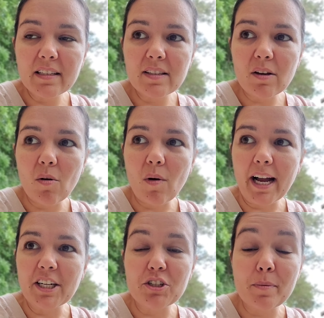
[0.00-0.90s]
so
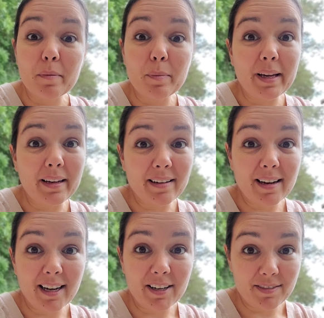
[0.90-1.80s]
I just remember being
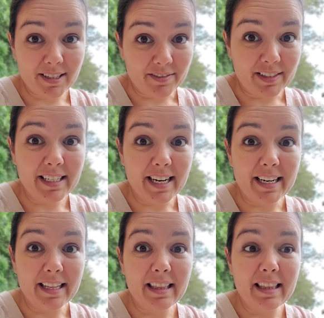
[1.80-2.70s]
kind of
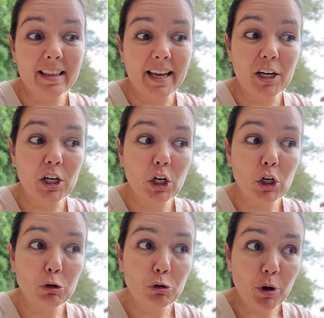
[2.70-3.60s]
devastated that
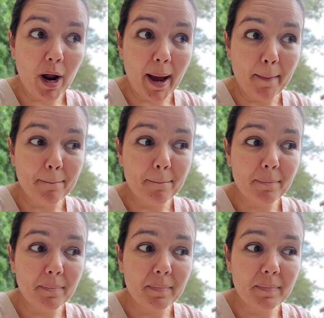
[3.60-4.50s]
crap,
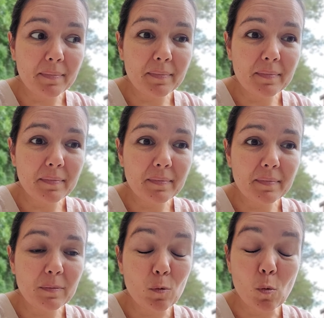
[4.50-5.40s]

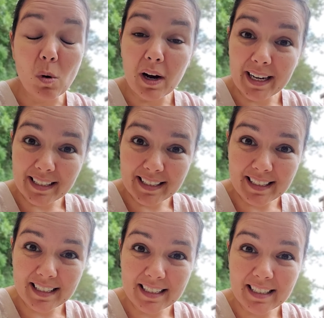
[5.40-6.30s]
what?